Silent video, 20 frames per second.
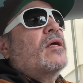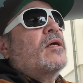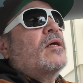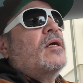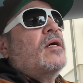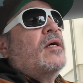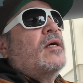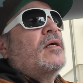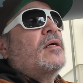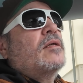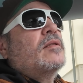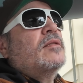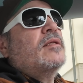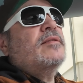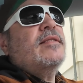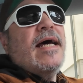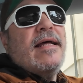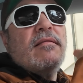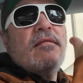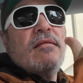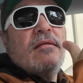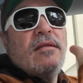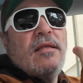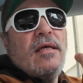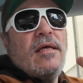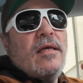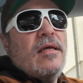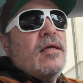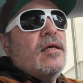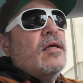the
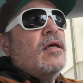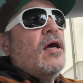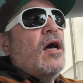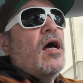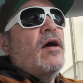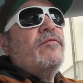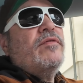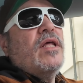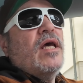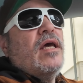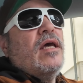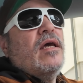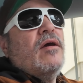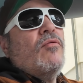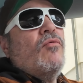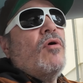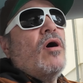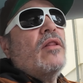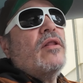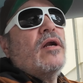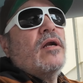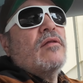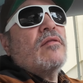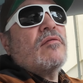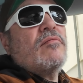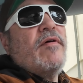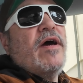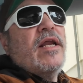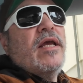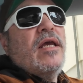density of the water
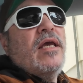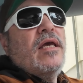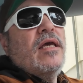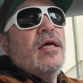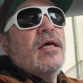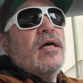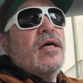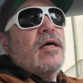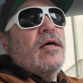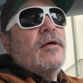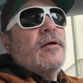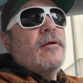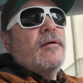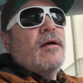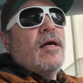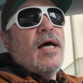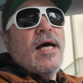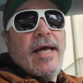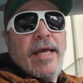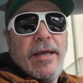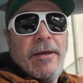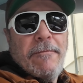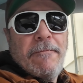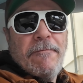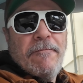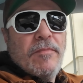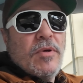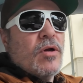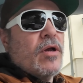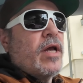is very high,
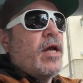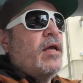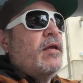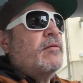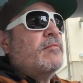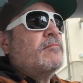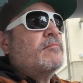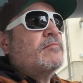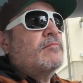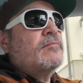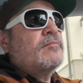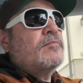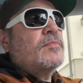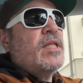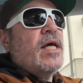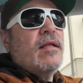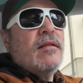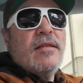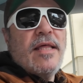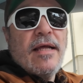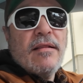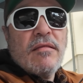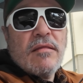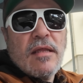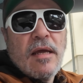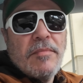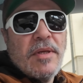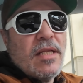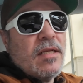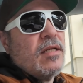okay? The
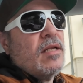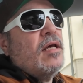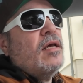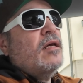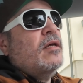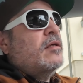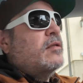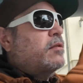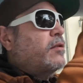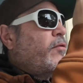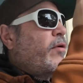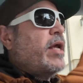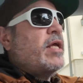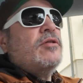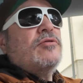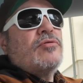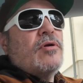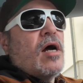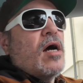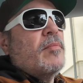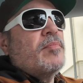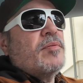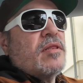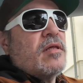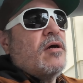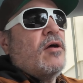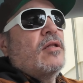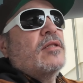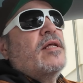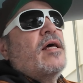density, I mean, the raindrops
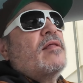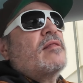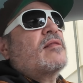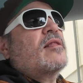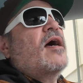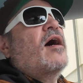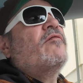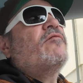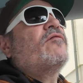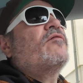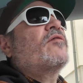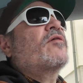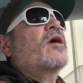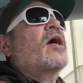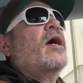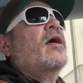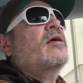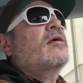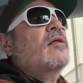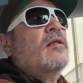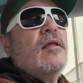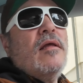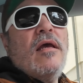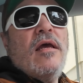and all that stuff, okay?